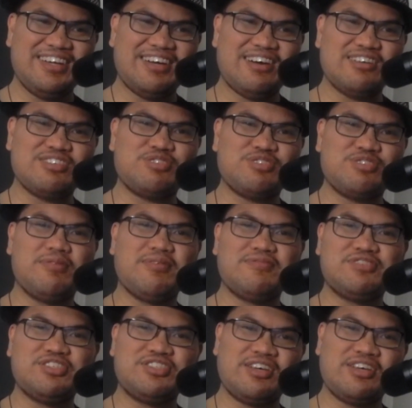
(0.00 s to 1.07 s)
I swear,
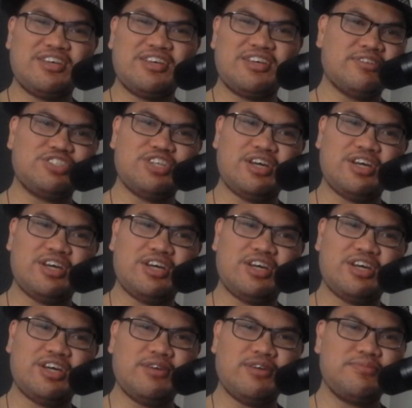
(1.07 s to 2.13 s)
if she takes off that jacket,
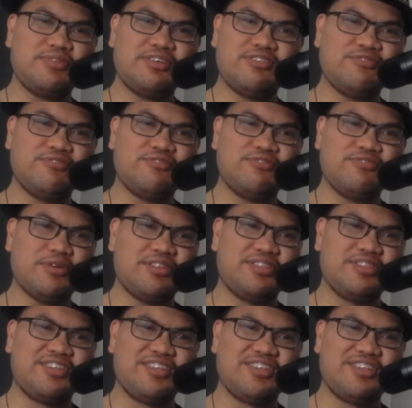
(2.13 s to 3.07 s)
that'll be the end of me, man.